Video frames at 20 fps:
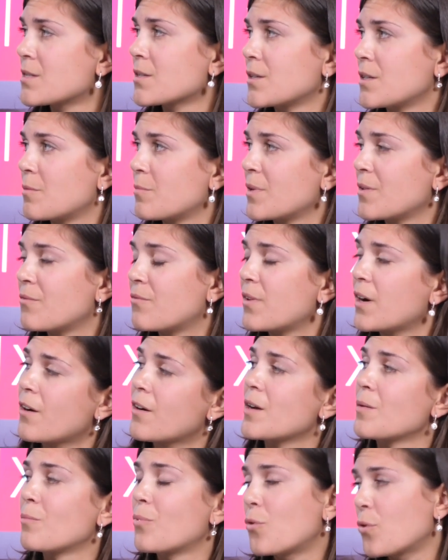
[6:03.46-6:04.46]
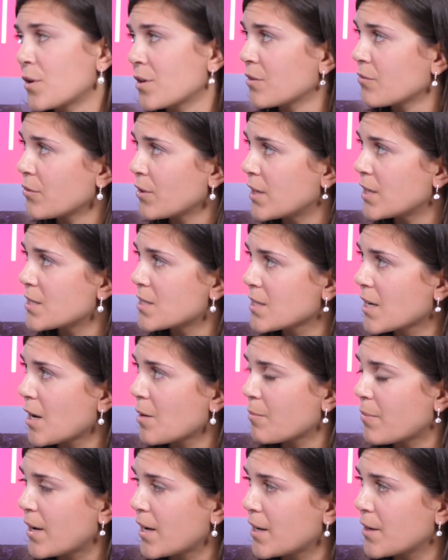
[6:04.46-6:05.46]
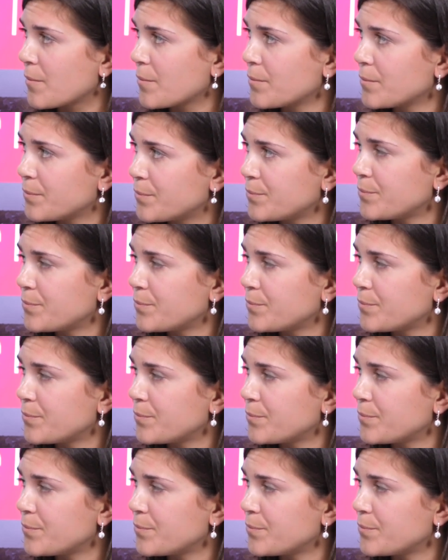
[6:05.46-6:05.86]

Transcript: is going to be very important for his campaign.